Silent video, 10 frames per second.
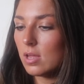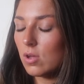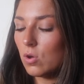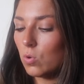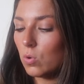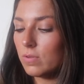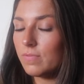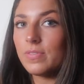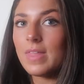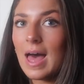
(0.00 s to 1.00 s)
a haul of
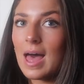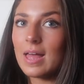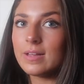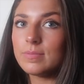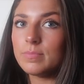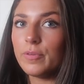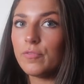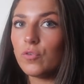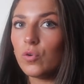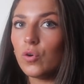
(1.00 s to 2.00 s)
that
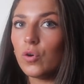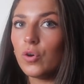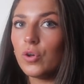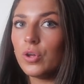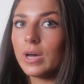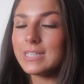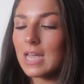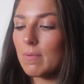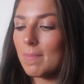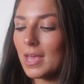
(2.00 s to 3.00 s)
before I
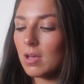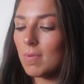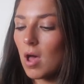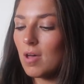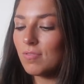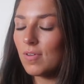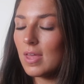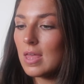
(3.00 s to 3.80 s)
take my makeup off.